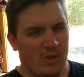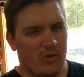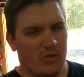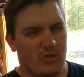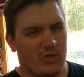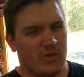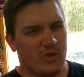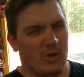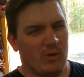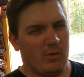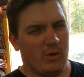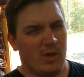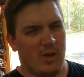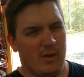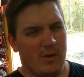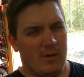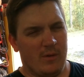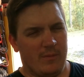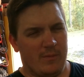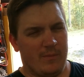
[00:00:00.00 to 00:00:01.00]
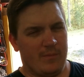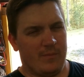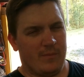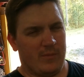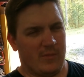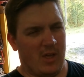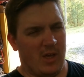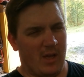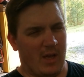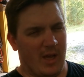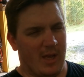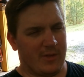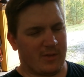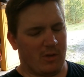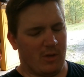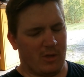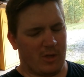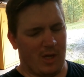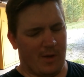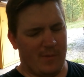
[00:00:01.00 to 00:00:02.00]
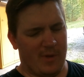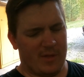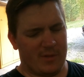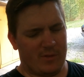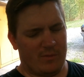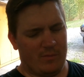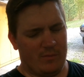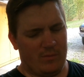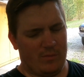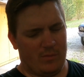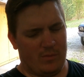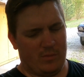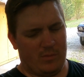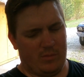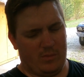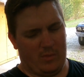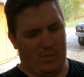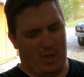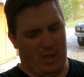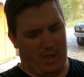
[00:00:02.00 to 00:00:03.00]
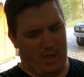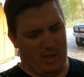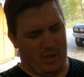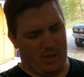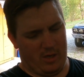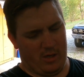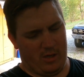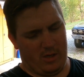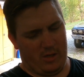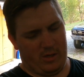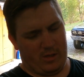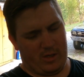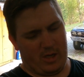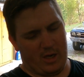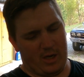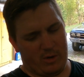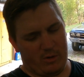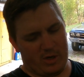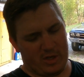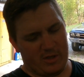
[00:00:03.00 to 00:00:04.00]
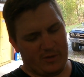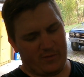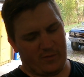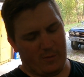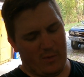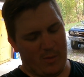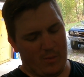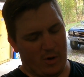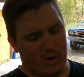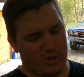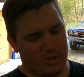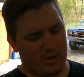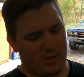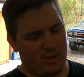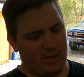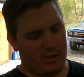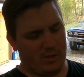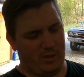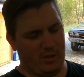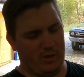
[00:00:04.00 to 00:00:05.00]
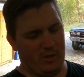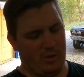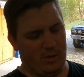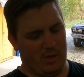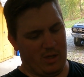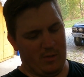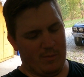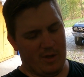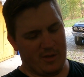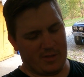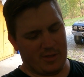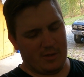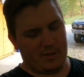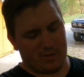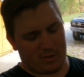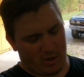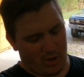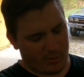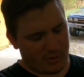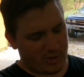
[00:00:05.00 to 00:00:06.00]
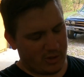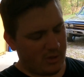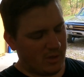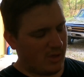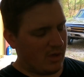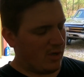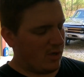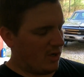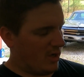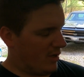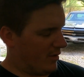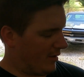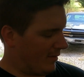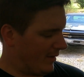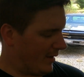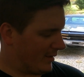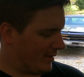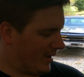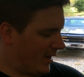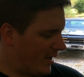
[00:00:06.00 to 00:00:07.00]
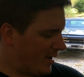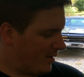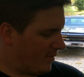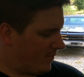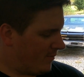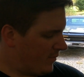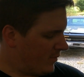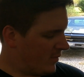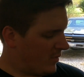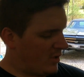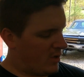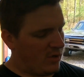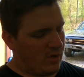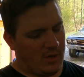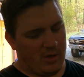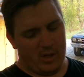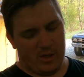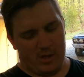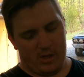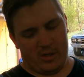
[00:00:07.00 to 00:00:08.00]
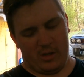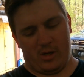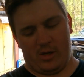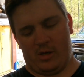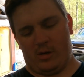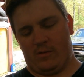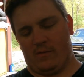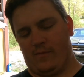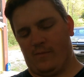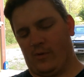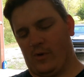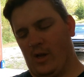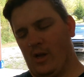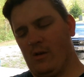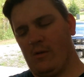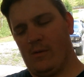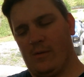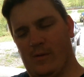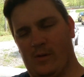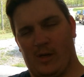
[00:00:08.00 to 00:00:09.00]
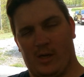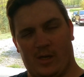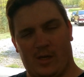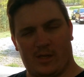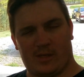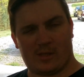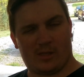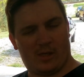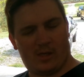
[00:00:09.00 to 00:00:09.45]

So, yeah, answer all the comments. And got any questions for me personally, emails in the description, anything like that. And for now, I guess